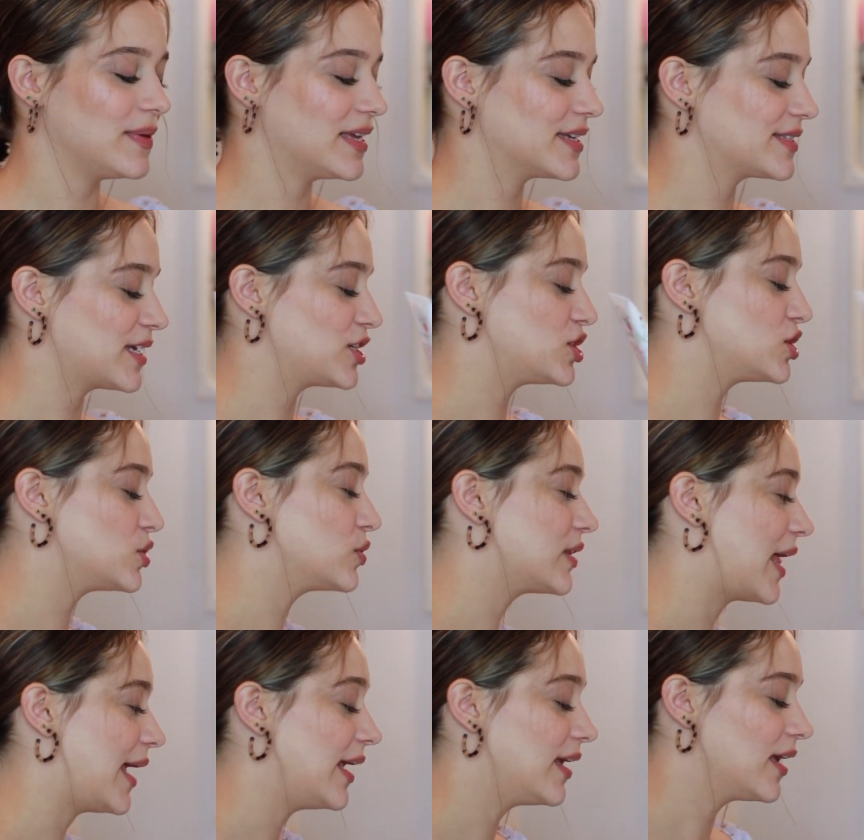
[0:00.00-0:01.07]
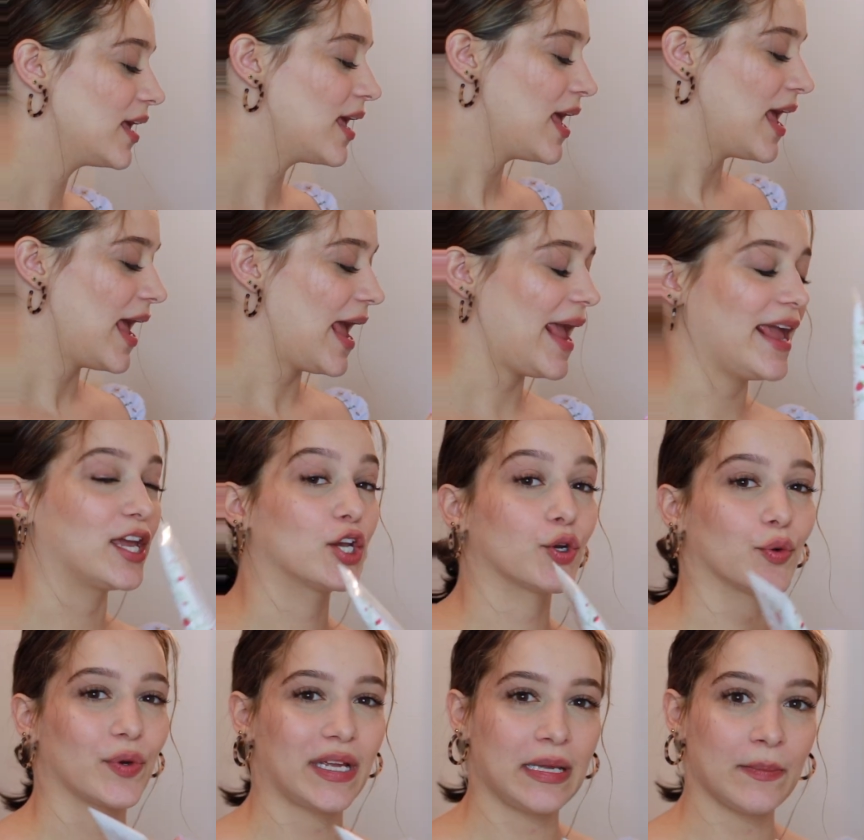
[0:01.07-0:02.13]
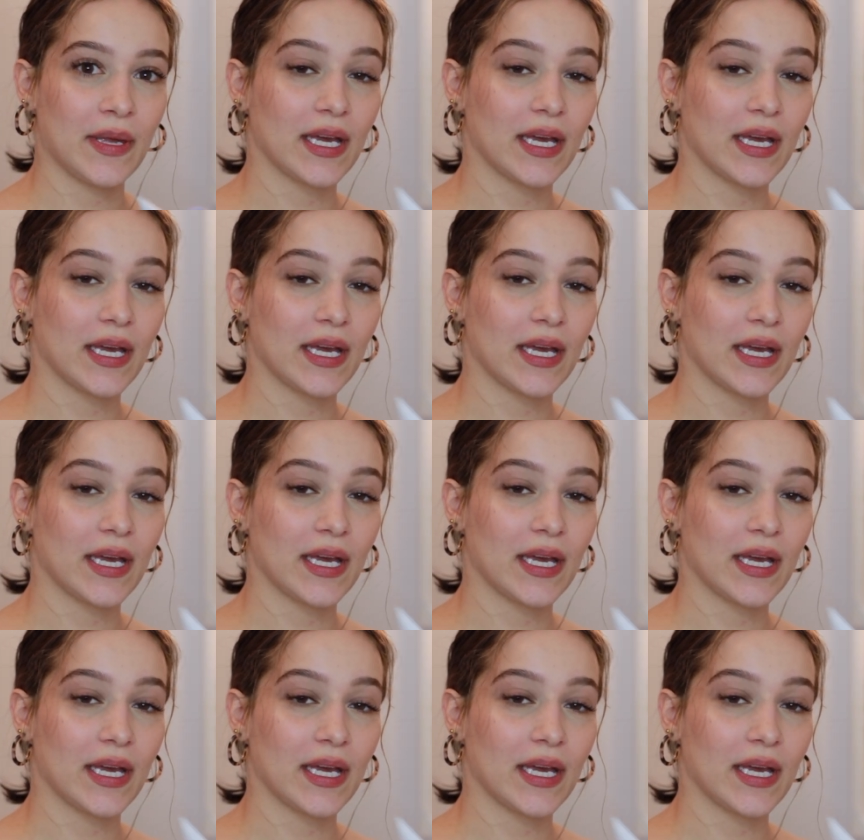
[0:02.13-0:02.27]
because I do like a cream